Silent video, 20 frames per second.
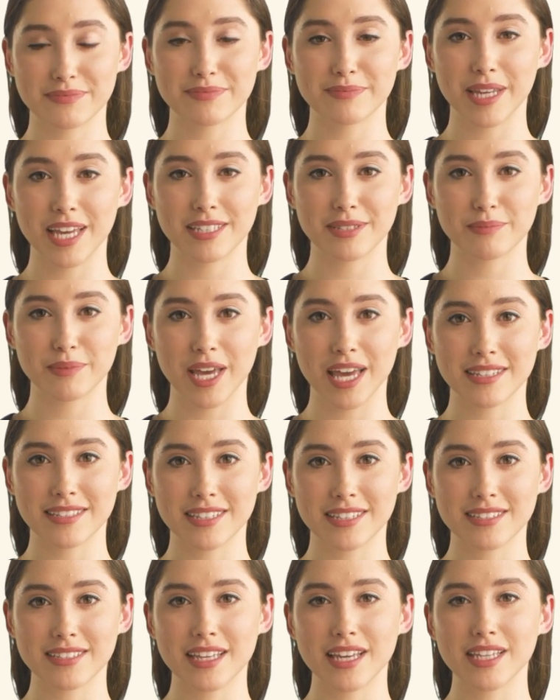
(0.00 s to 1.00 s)
Best
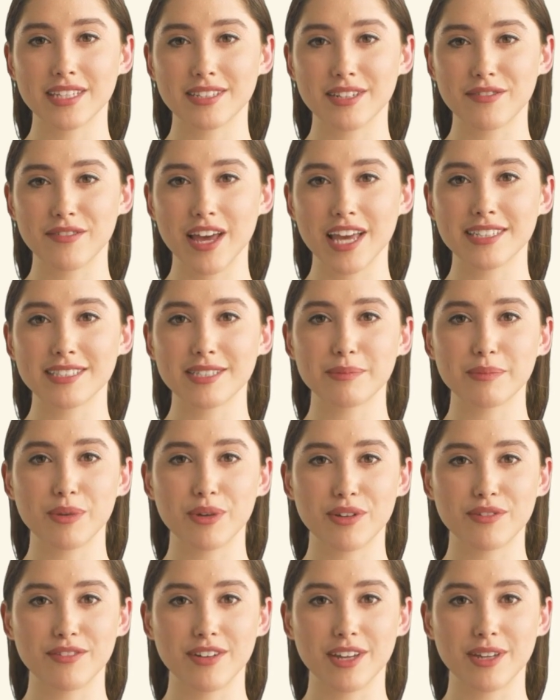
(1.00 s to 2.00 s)
practice to find
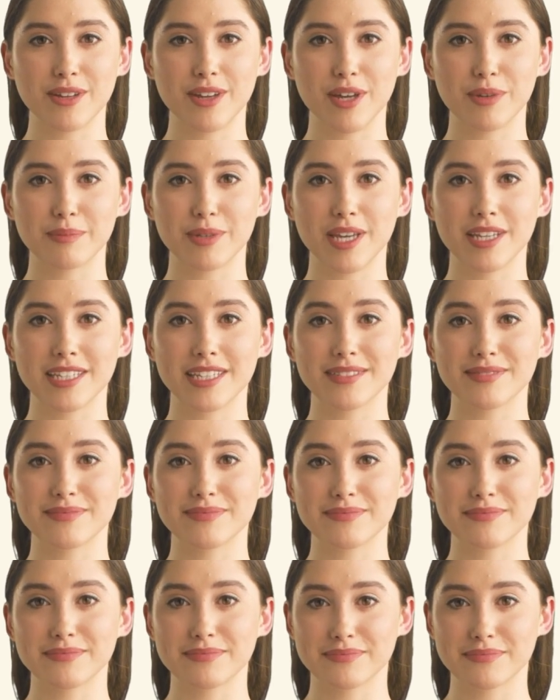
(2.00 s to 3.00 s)
support for your own learning.
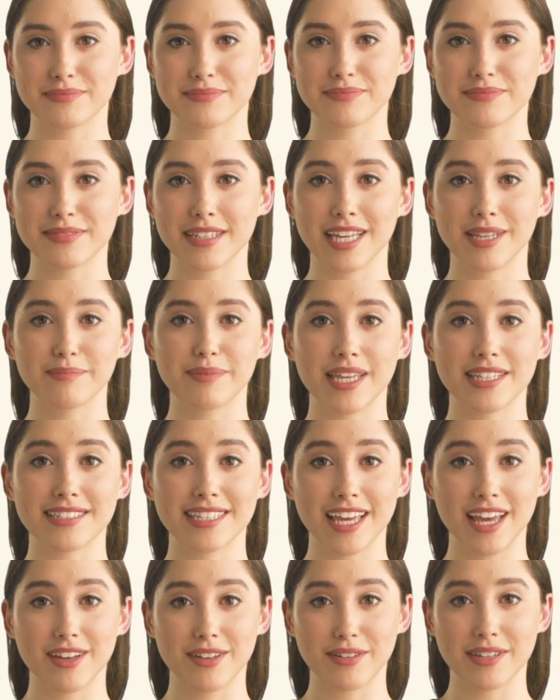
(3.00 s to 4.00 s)
Invent other